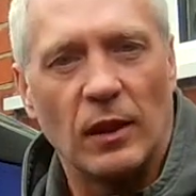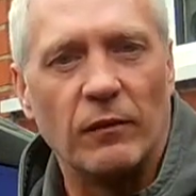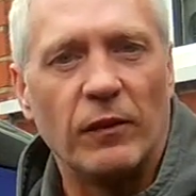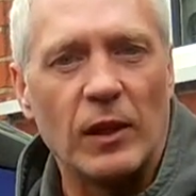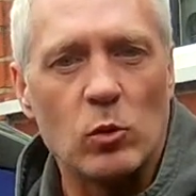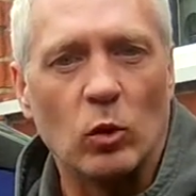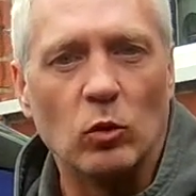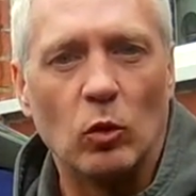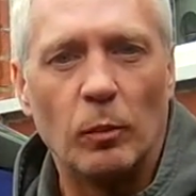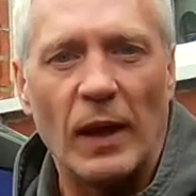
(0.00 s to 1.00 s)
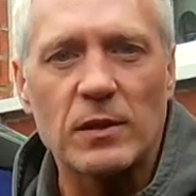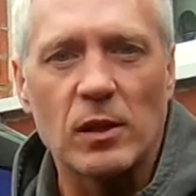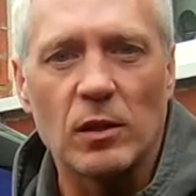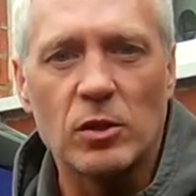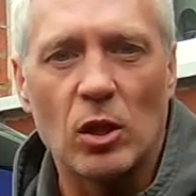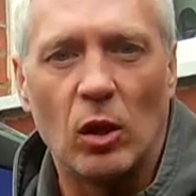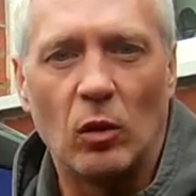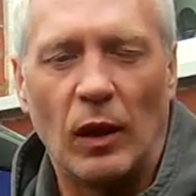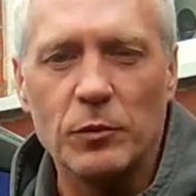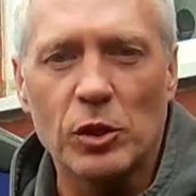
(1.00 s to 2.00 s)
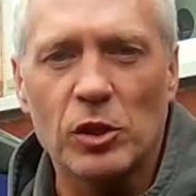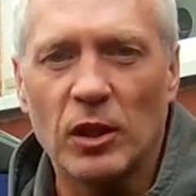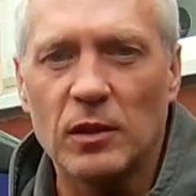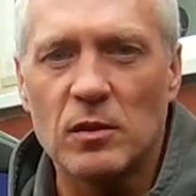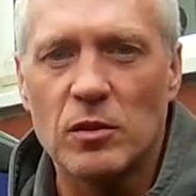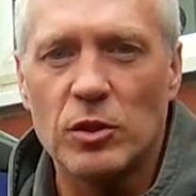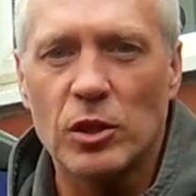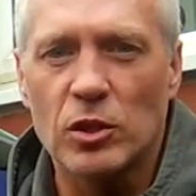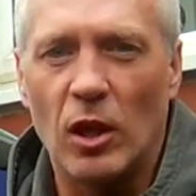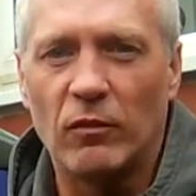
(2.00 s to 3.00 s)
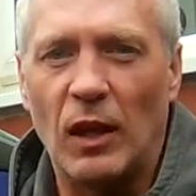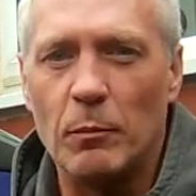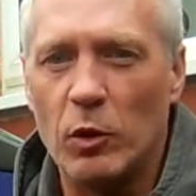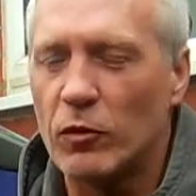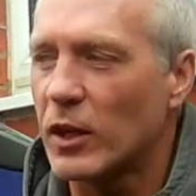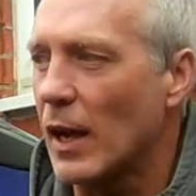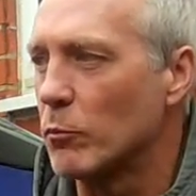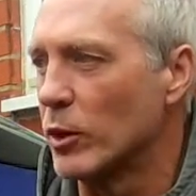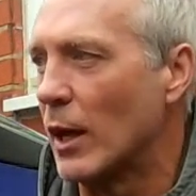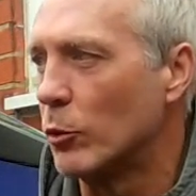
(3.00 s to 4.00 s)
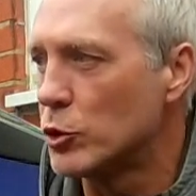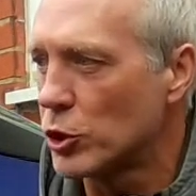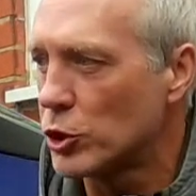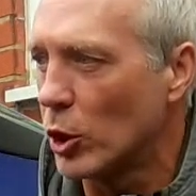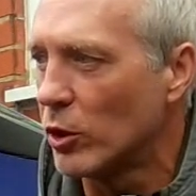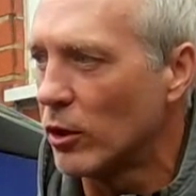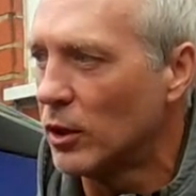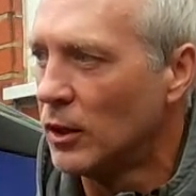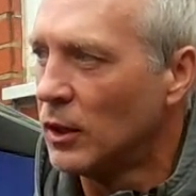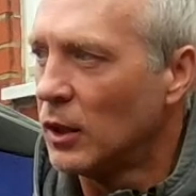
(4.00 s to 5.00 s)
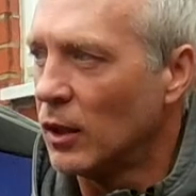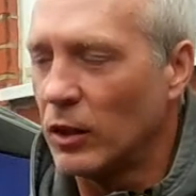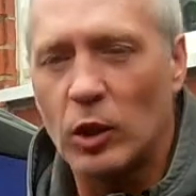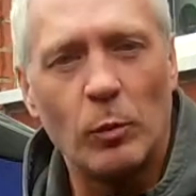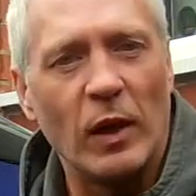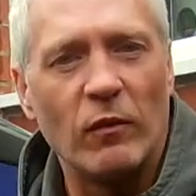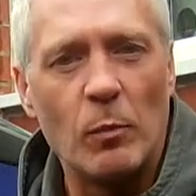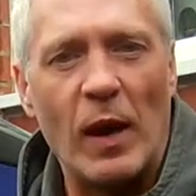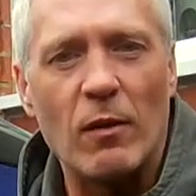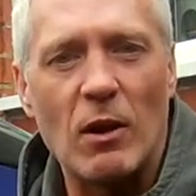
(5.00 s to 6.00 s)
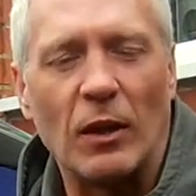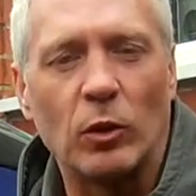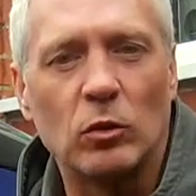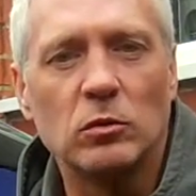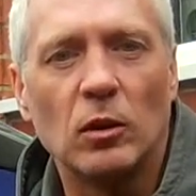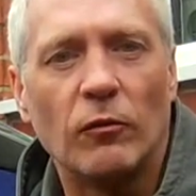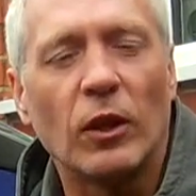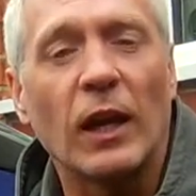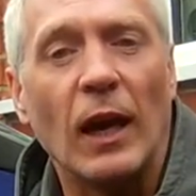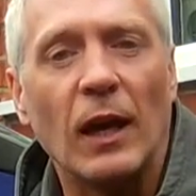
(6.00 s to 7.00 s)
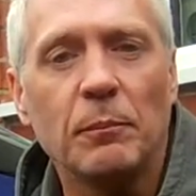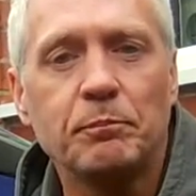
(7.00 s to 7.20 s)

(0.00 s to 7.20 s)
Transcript: things will look better. So I'm just going to sort of like move the camera now and just show you a little bit of a better angle of the car.